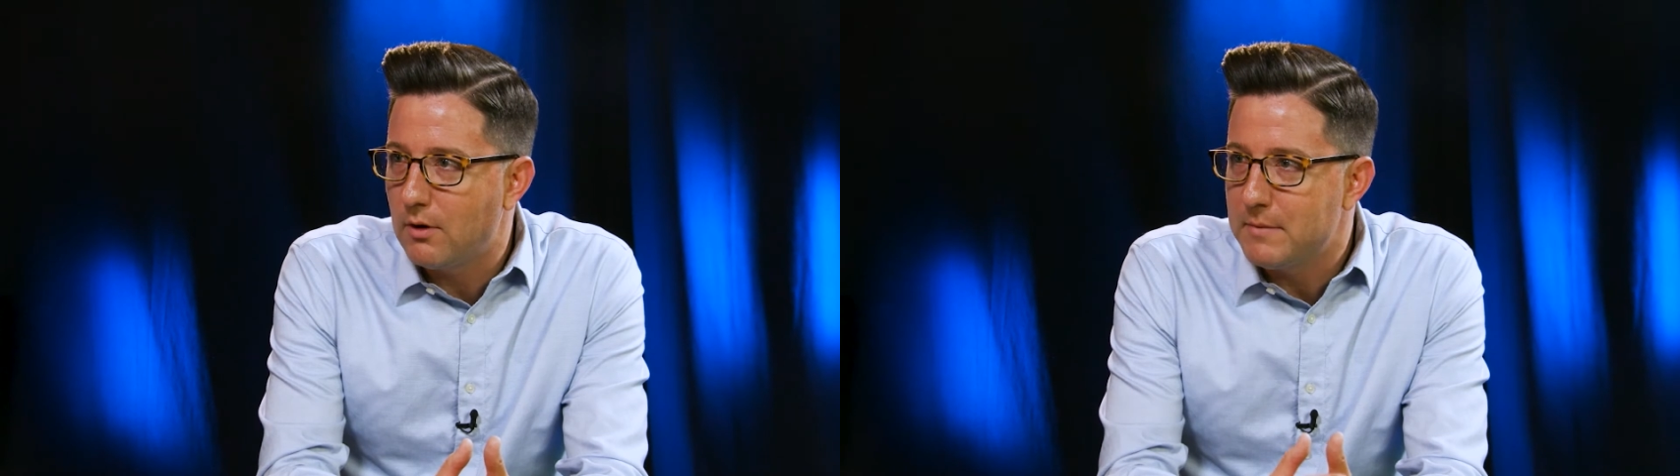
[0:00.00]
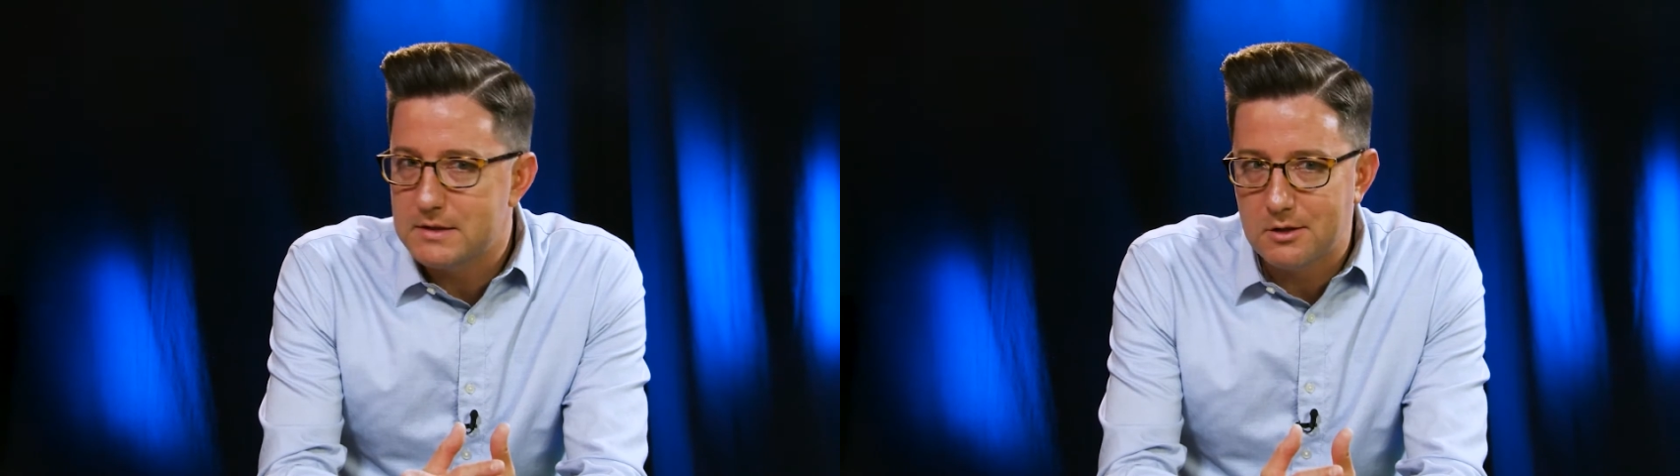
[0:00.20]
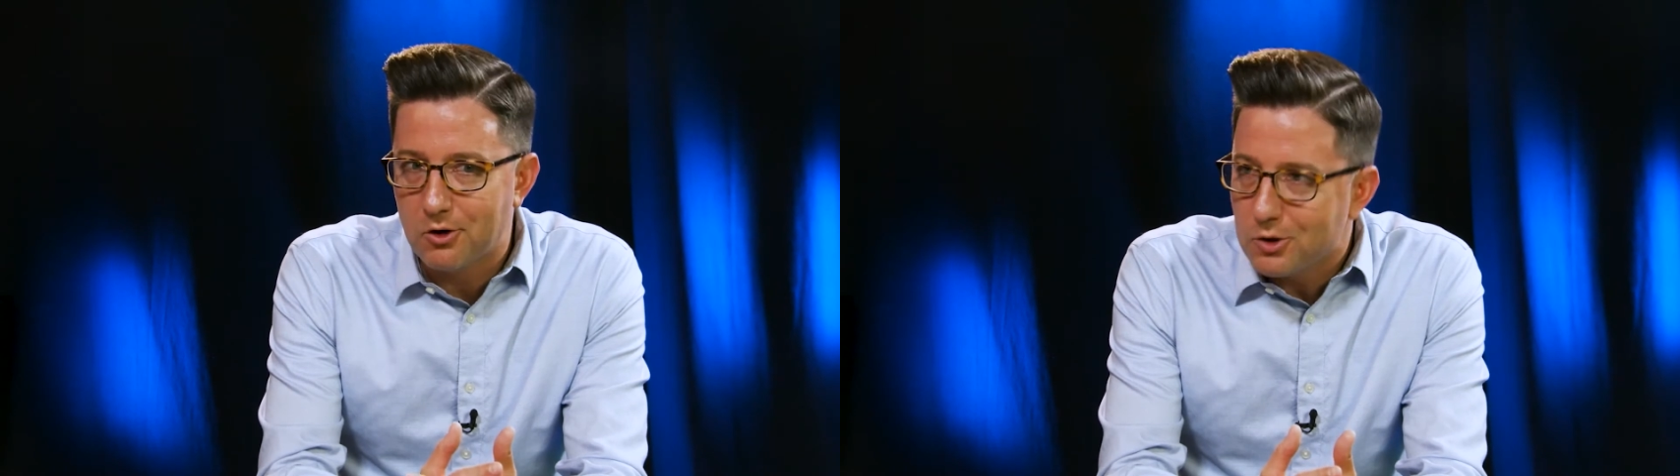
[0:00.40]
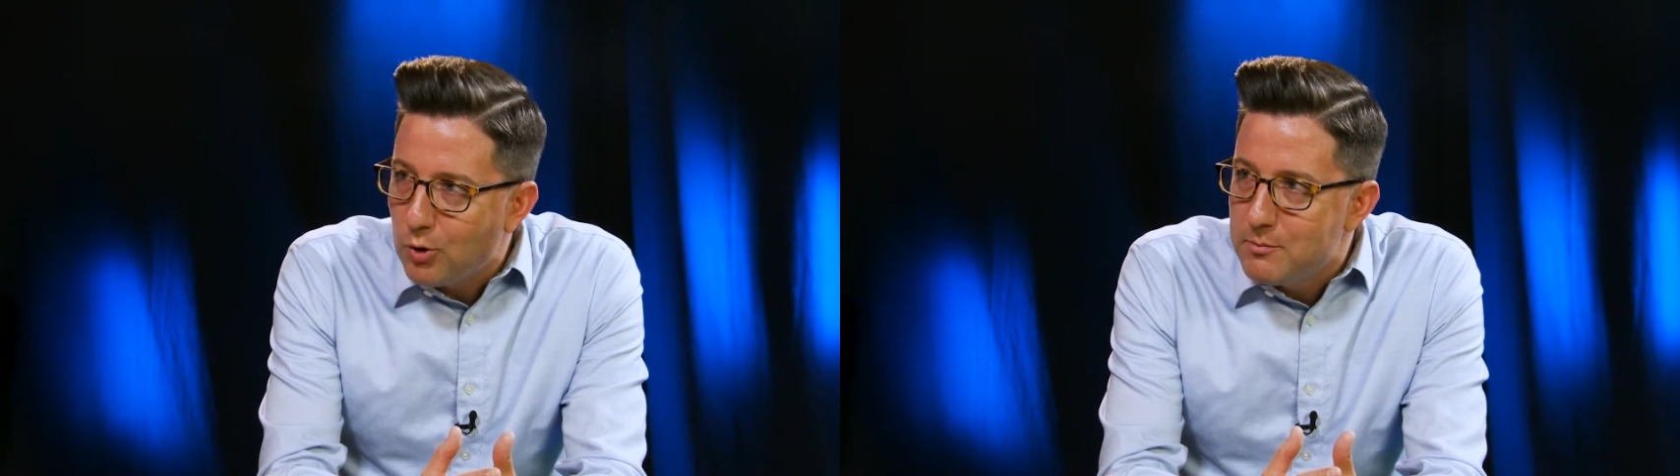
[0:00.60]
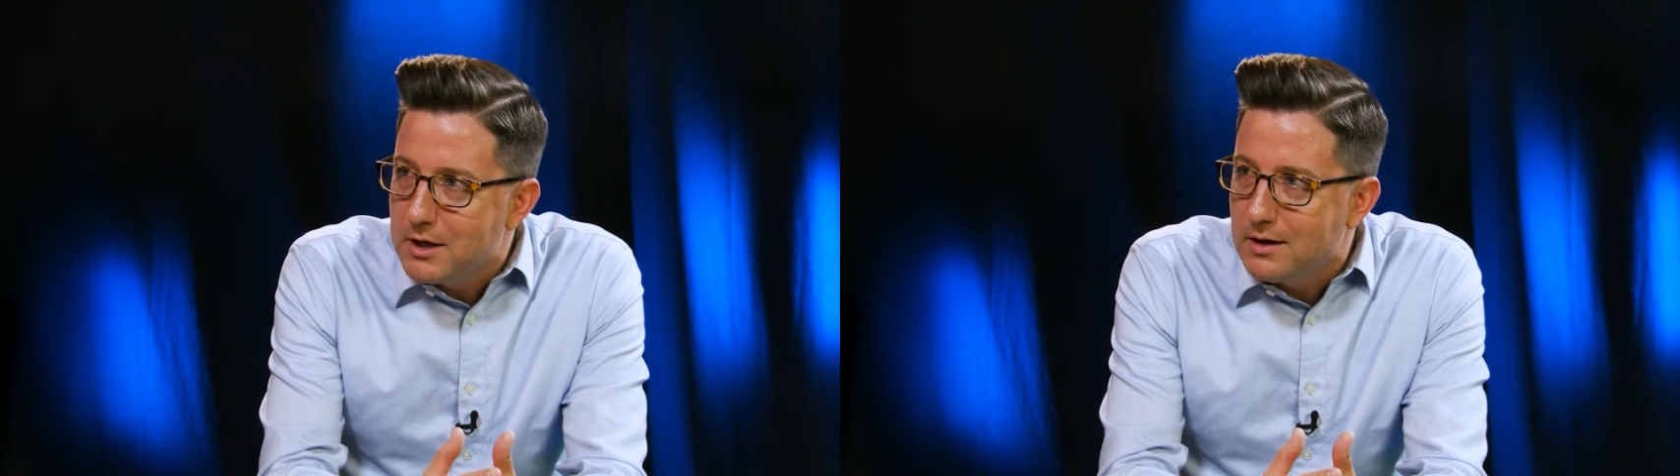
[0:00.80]
amazing our
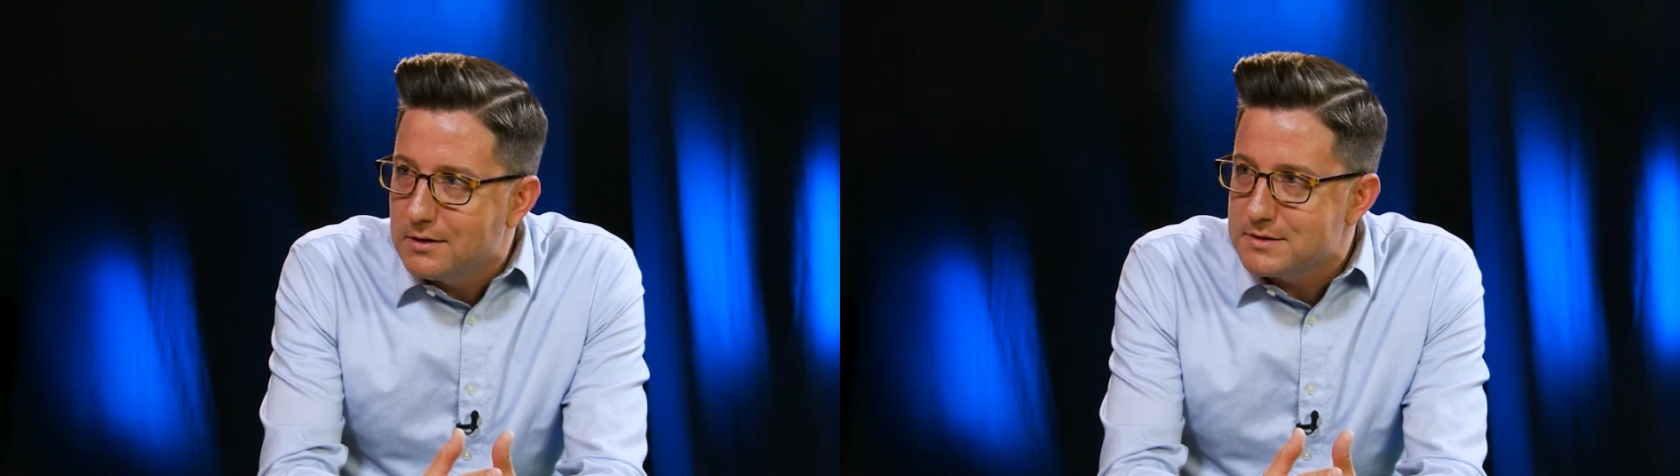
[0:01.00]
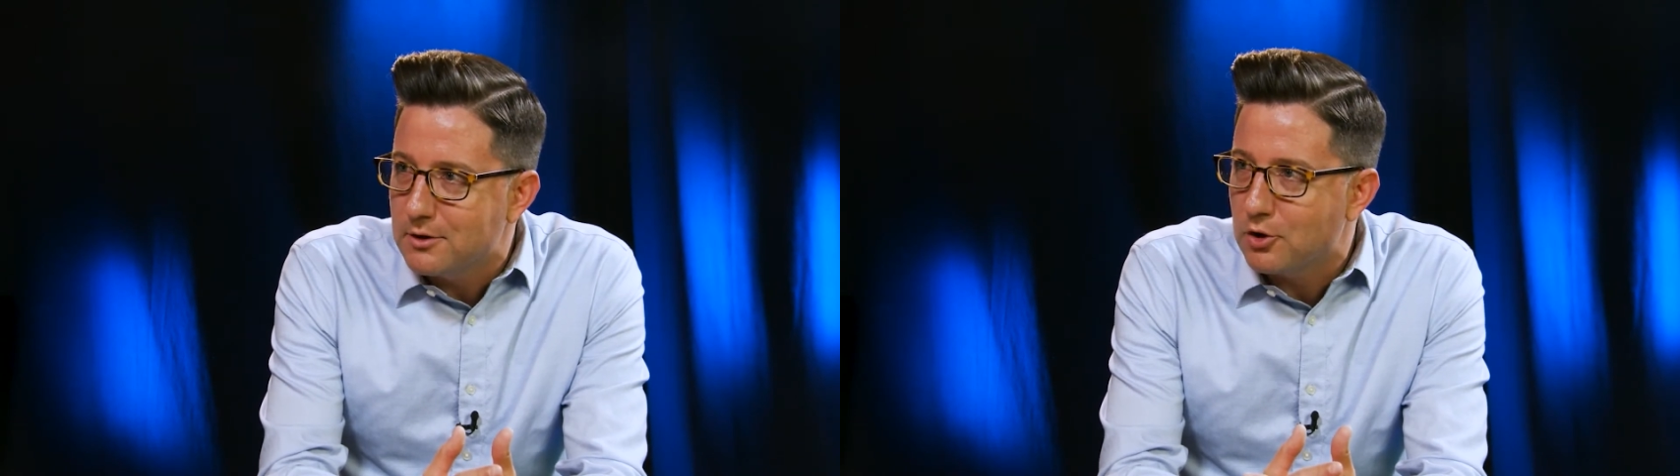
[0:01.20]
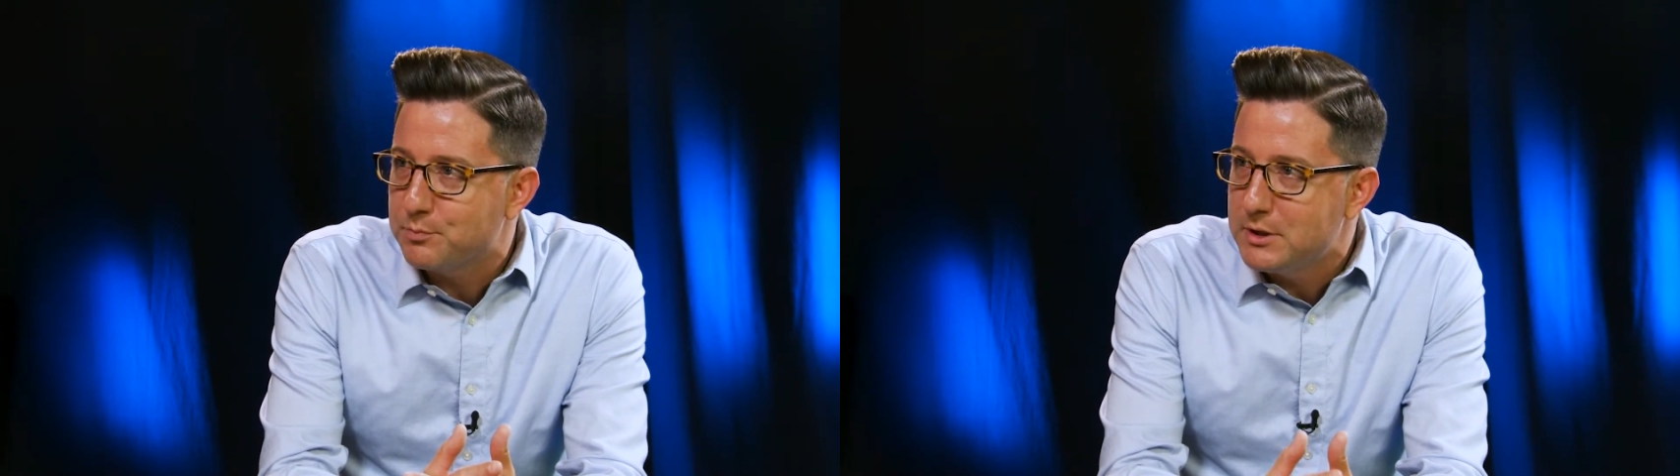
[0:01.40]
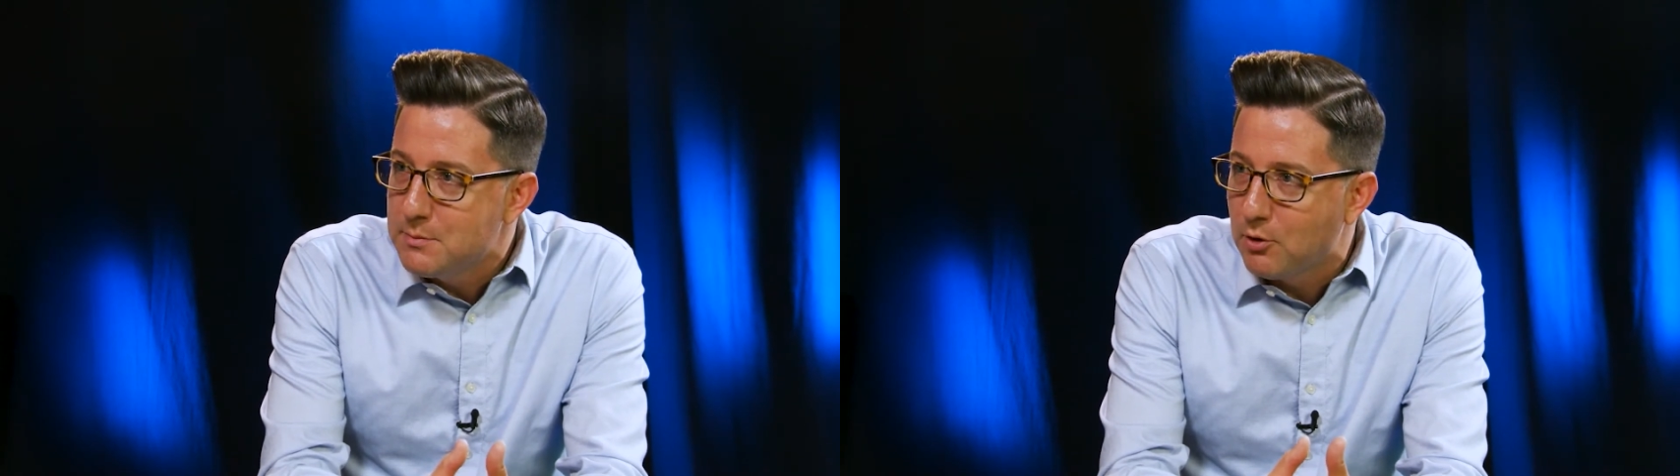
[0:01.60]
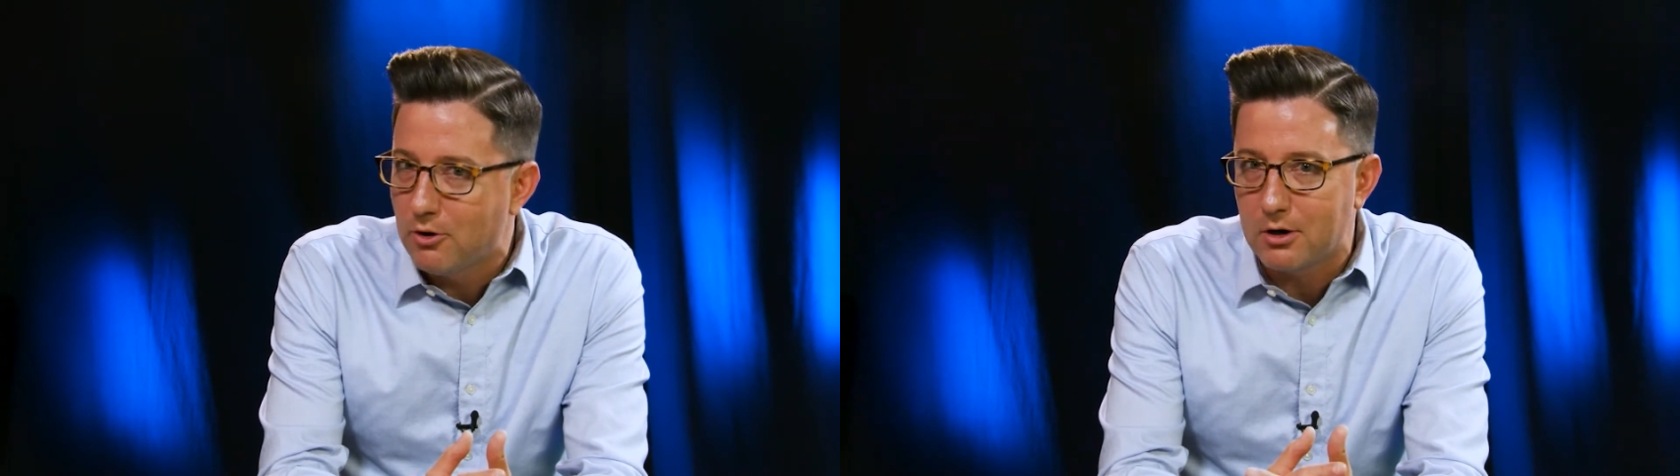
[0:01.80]
equipment is and our
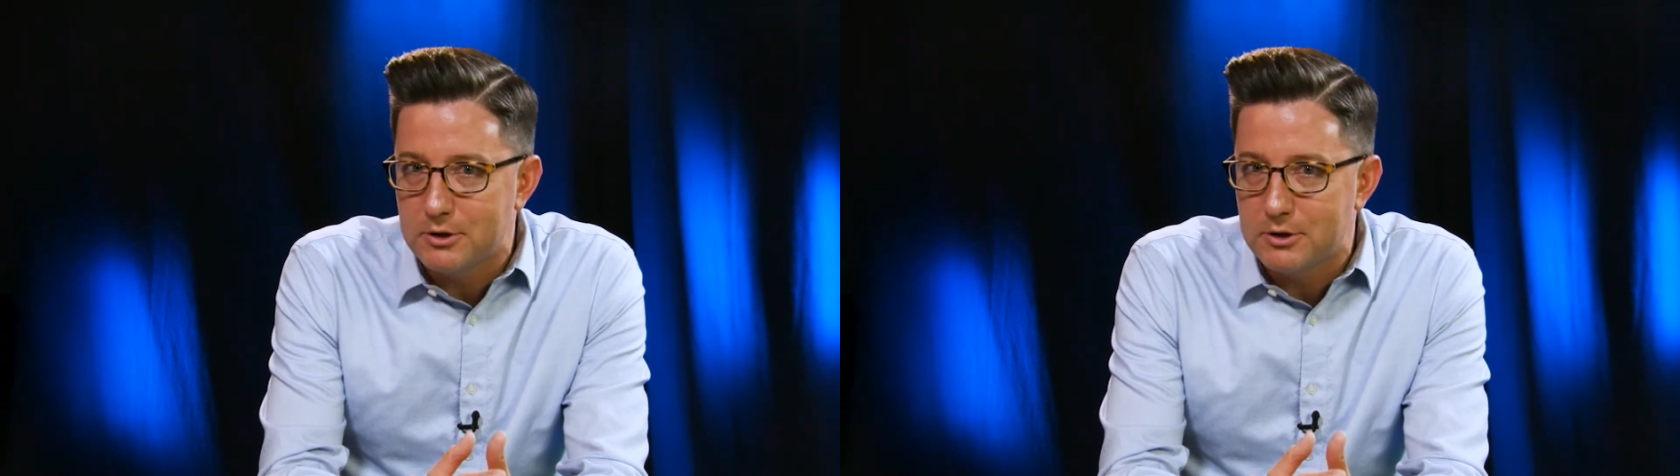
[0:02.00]
people and our